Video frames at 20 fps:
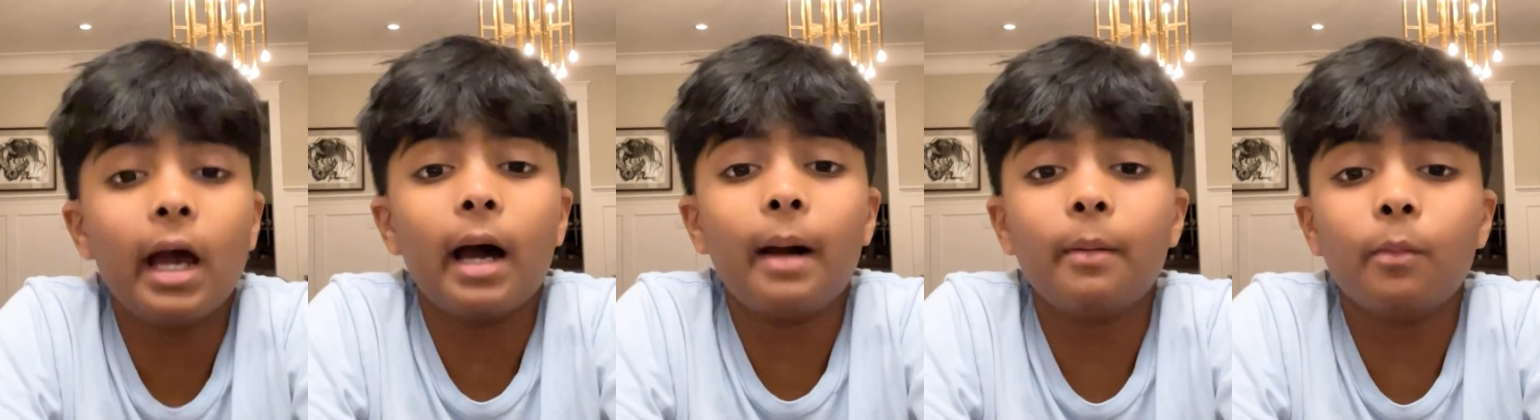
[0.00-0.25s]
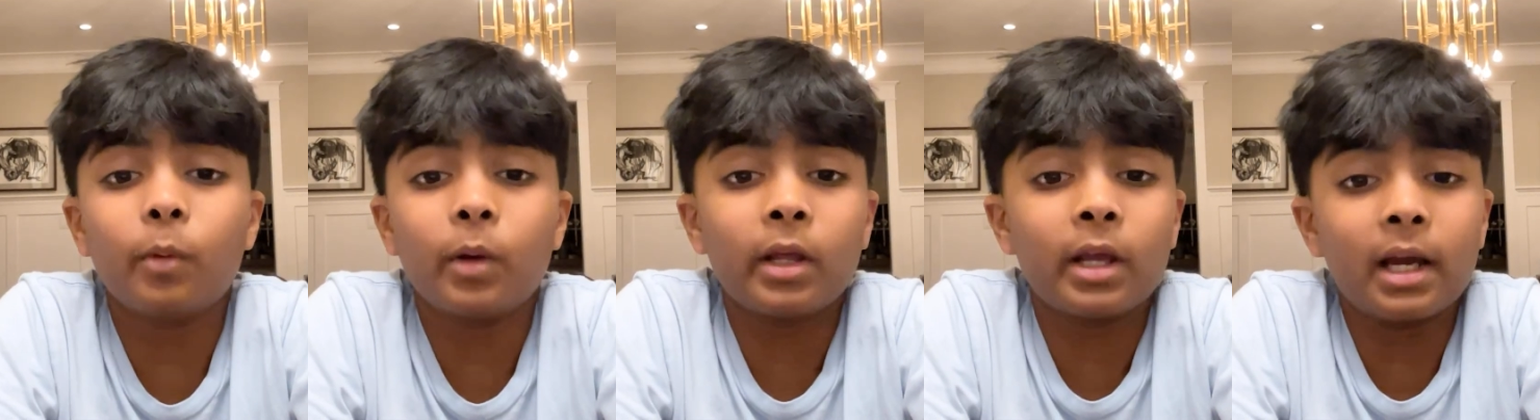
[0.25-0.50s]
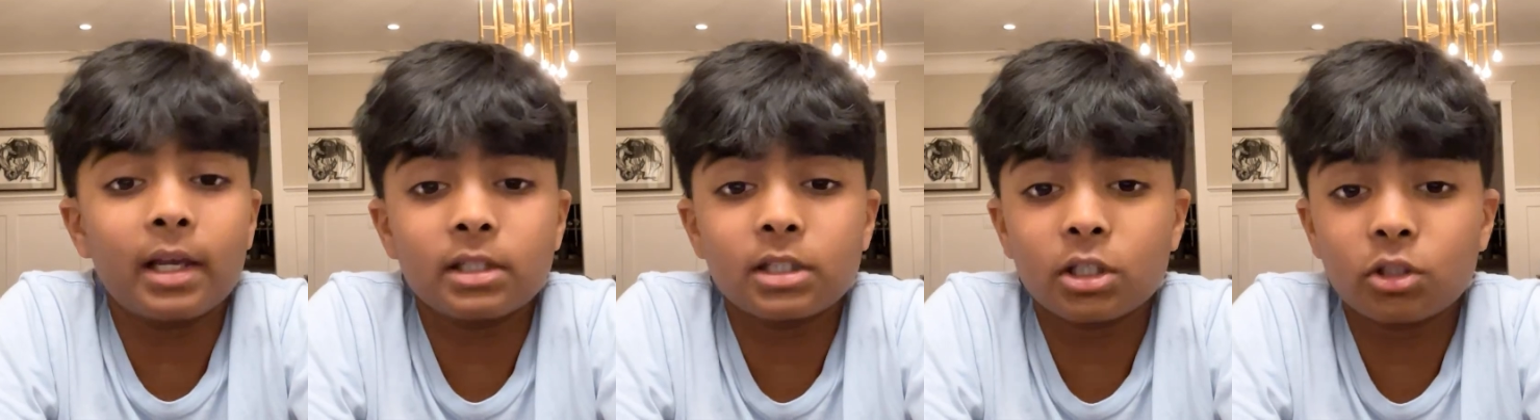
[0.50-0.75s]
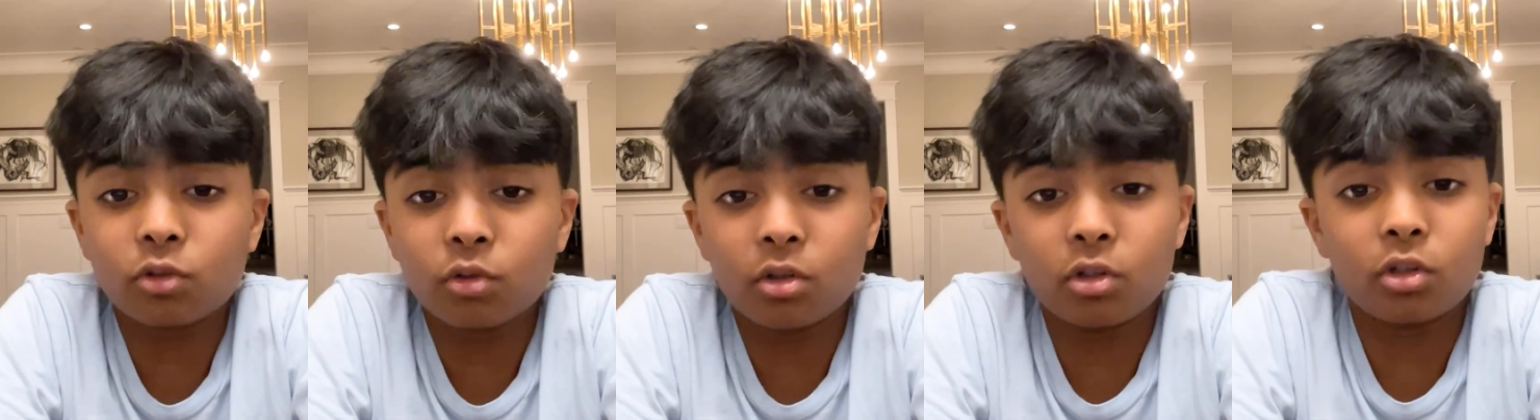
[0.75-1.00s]
And what do you guys
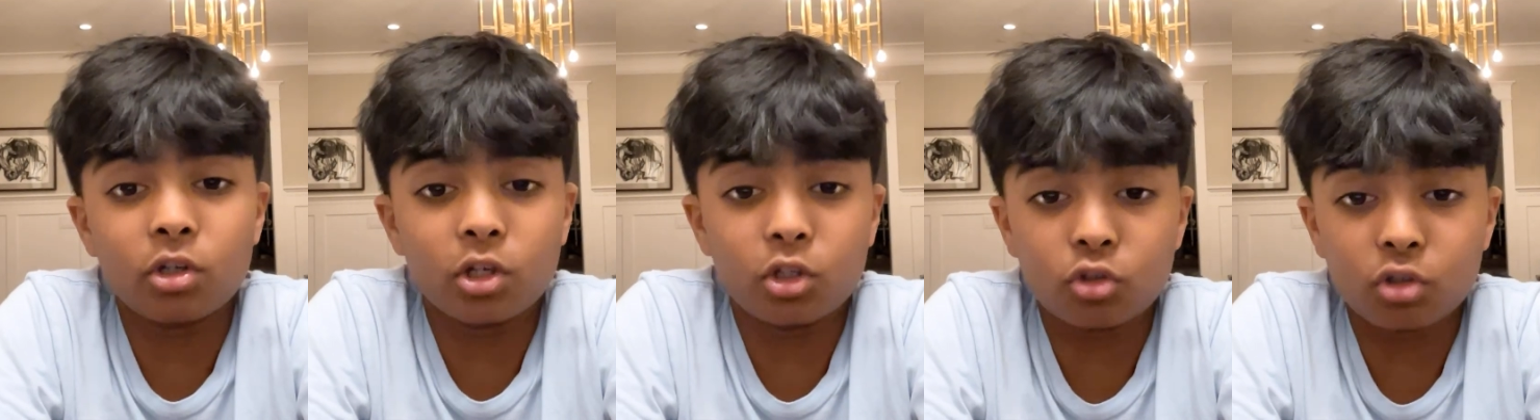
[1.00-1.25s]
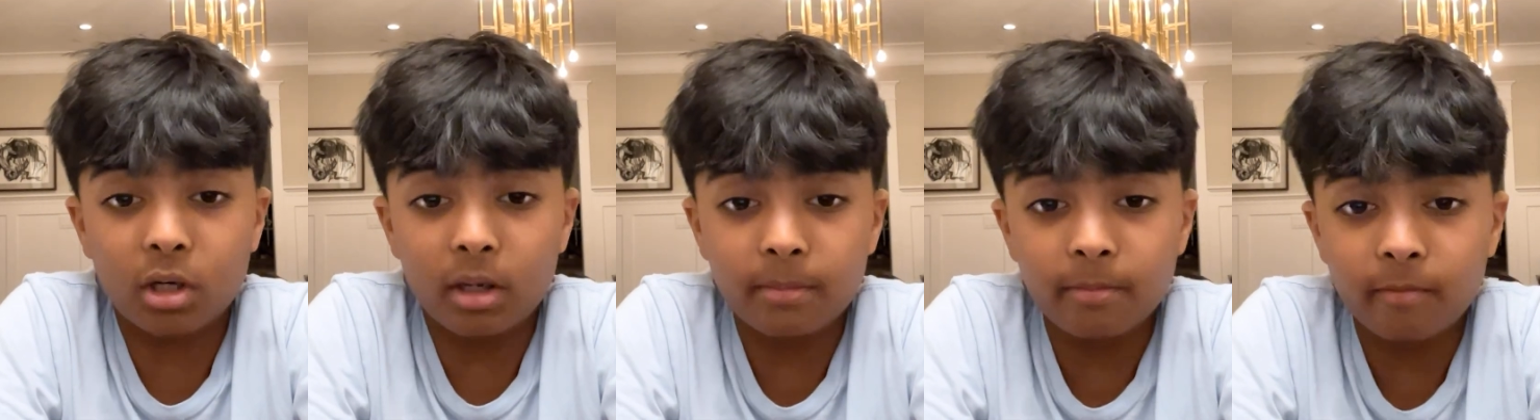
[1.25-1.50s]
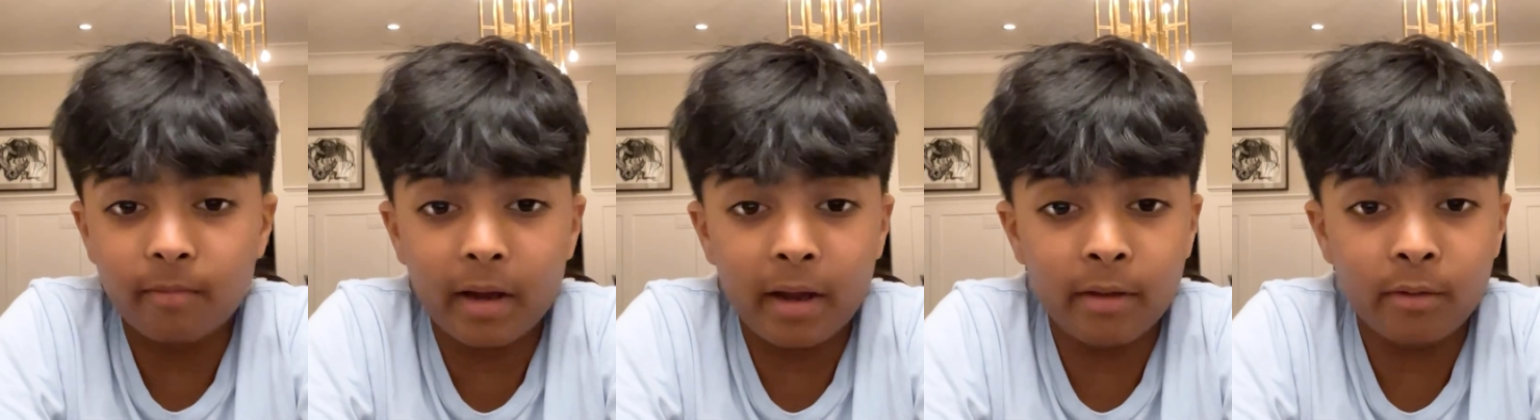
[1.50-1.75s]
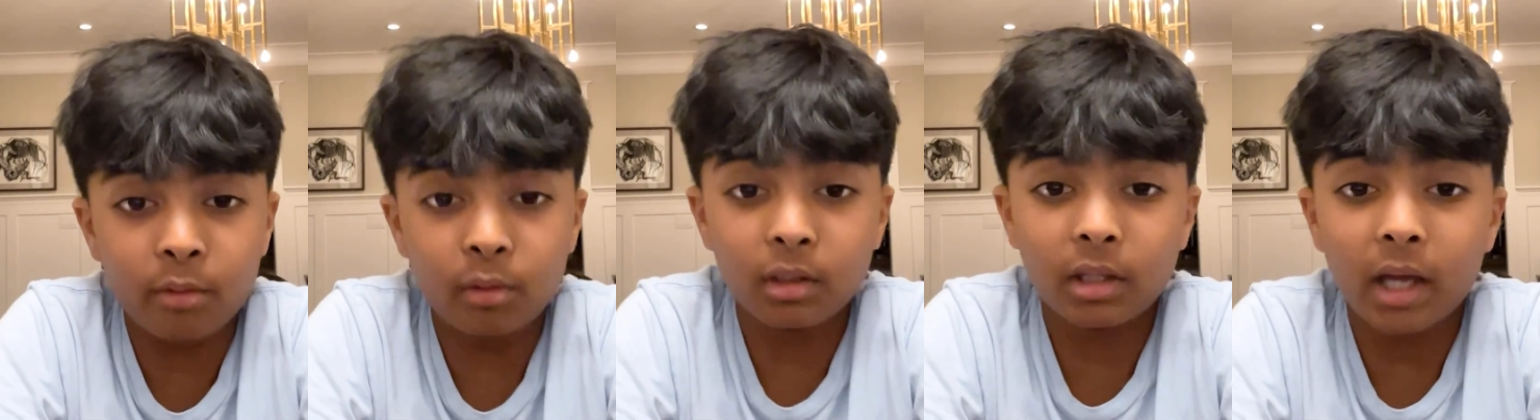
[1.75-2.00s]
think? Do you think they're gonna drop in
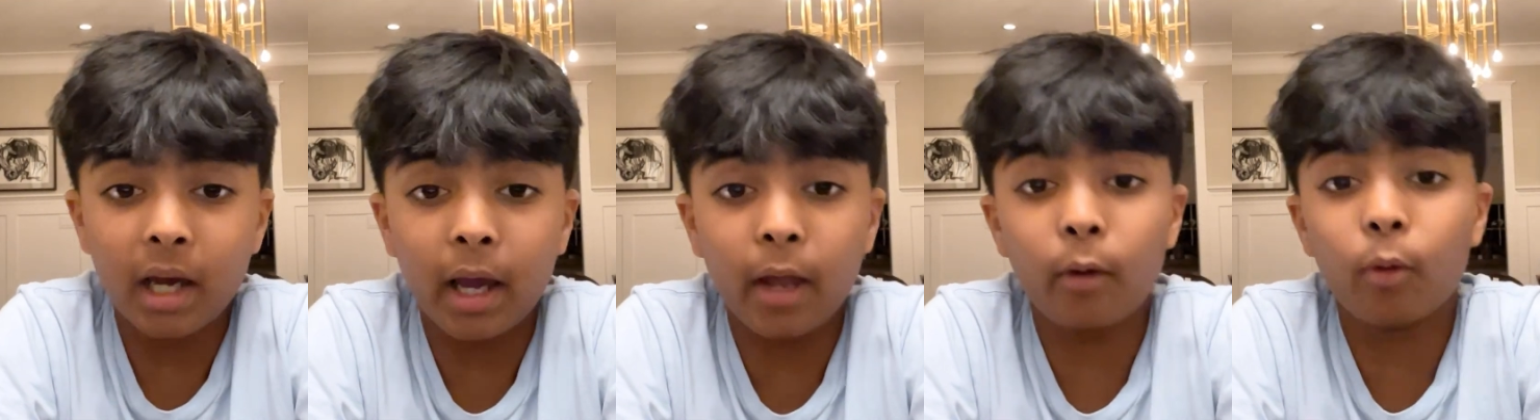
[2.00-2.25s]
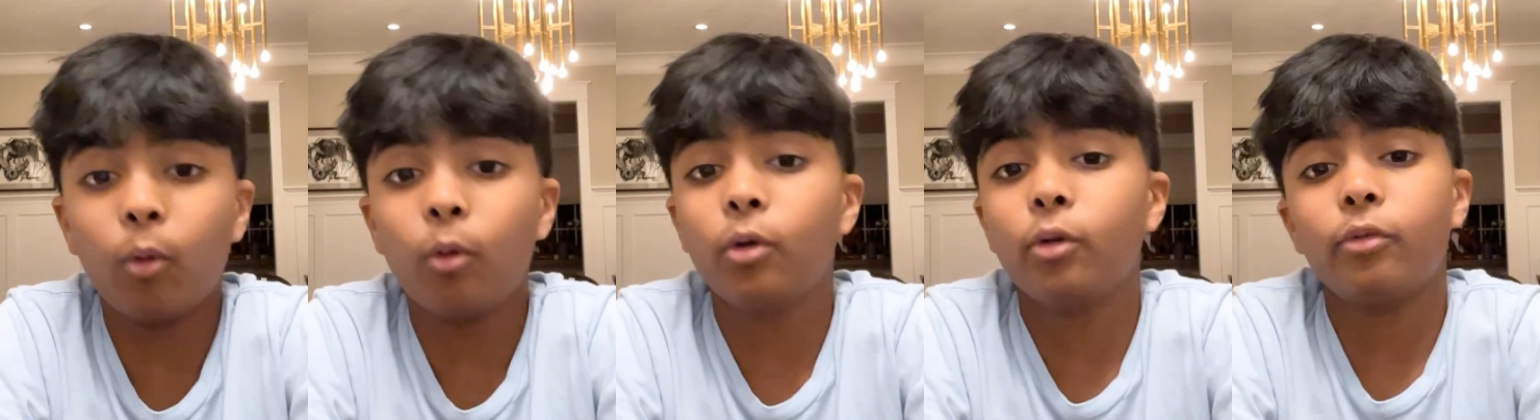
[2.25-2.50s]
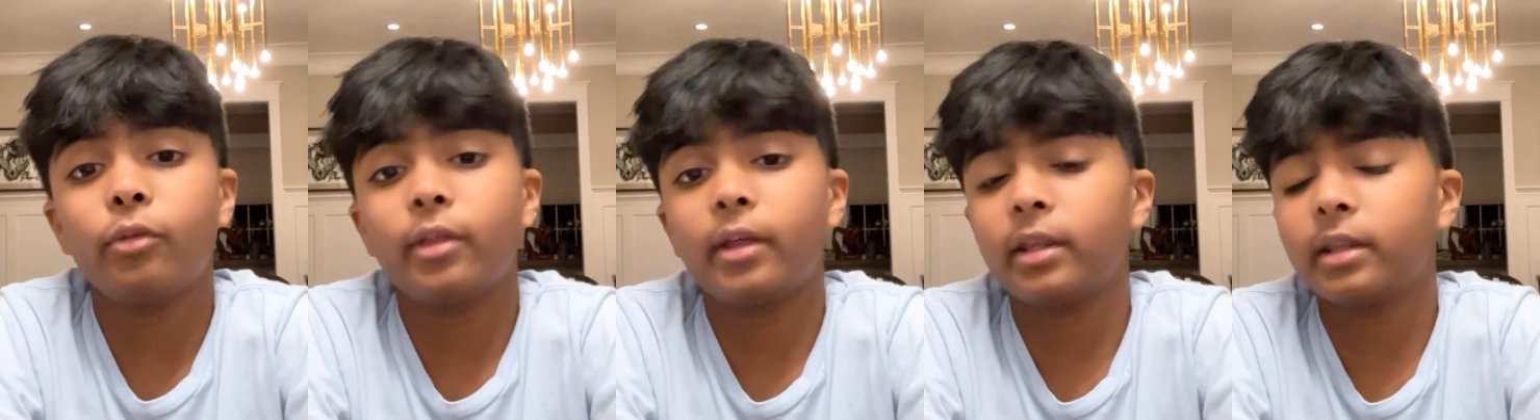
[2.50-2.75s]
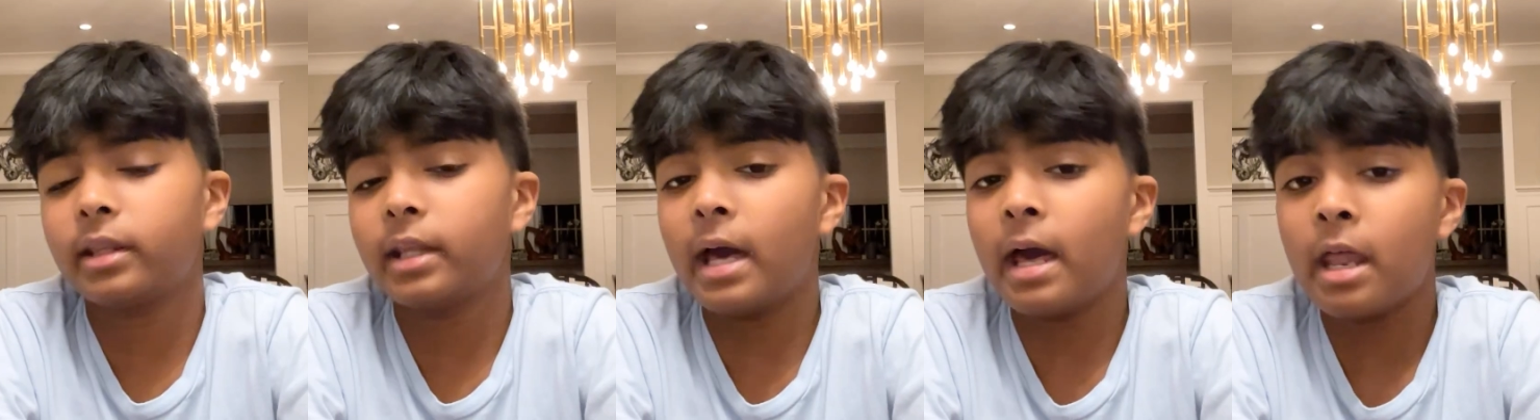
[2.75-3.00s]
value a lot, or do you
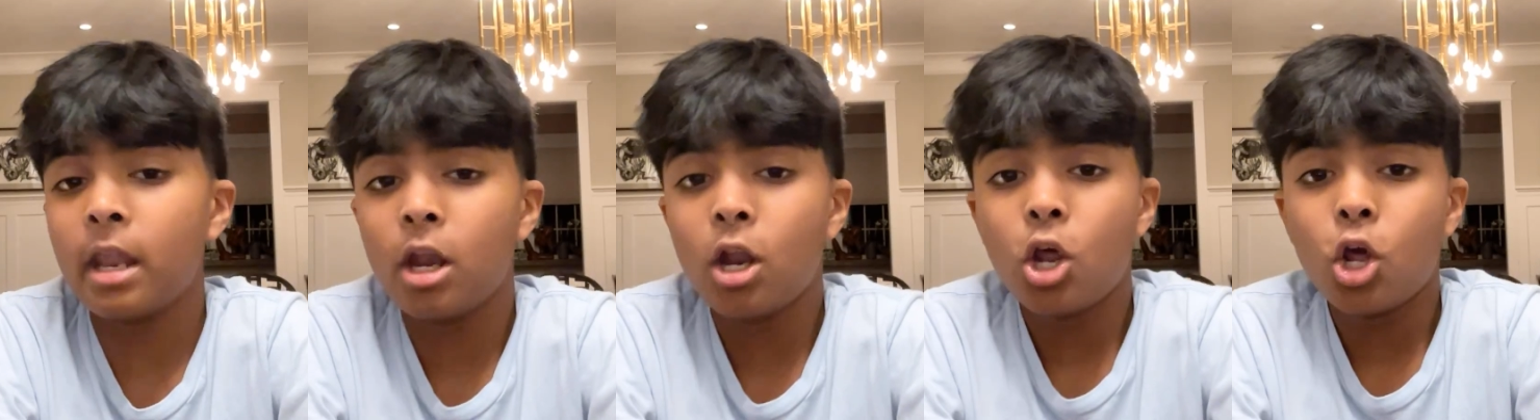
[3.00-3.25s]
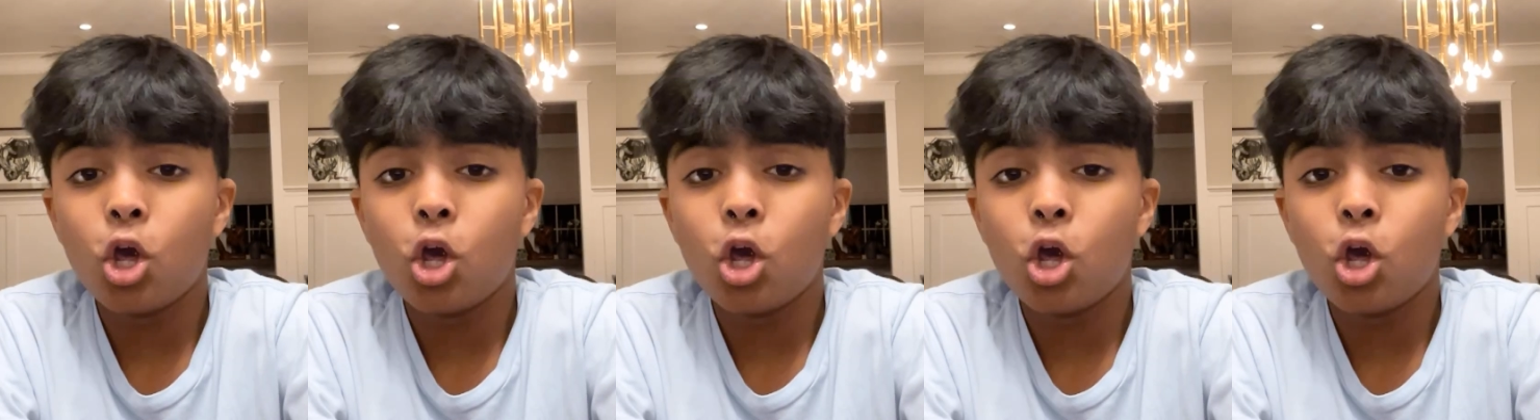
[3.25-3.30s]
think that